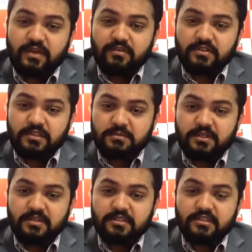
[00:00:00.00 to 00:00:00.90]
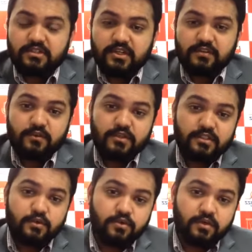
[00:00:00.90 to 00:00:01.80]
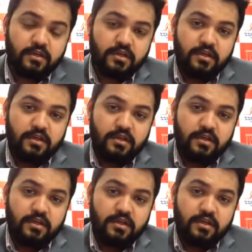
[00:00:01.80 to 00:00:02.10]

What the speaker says: years experience as a chef or as a cook.